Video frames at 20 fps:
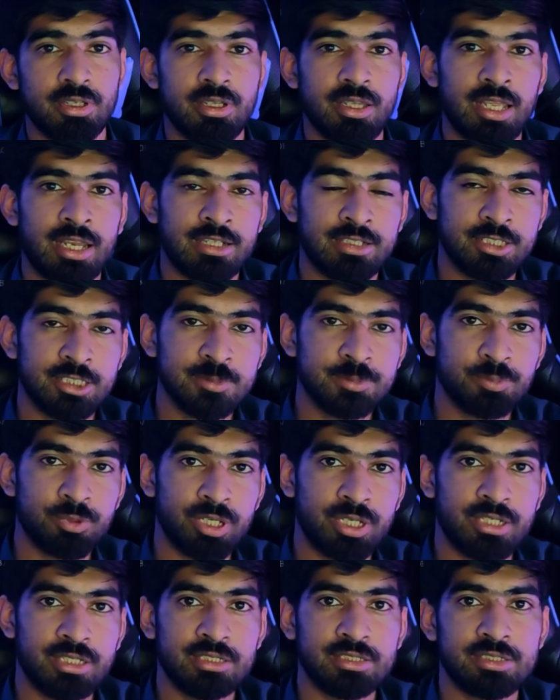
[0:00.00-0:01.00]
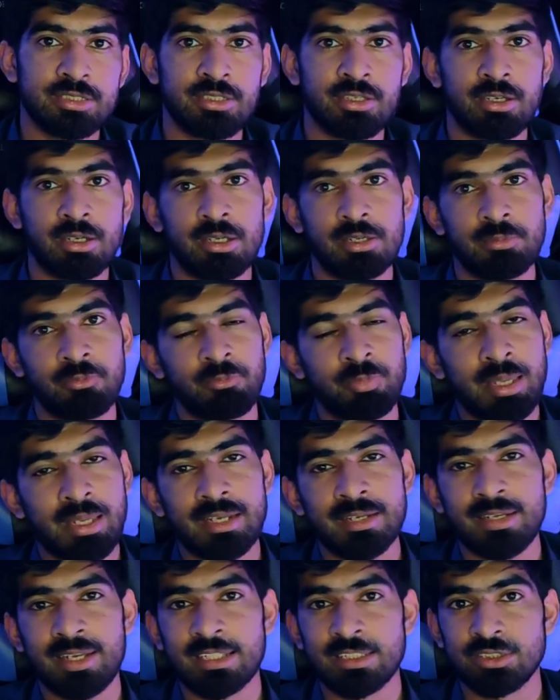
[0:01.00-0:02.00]
At this point, the
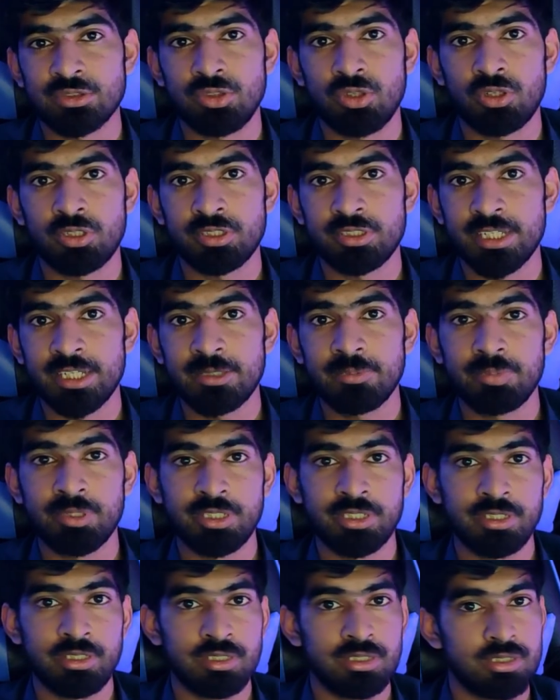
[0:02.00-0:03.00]
packet has not yet been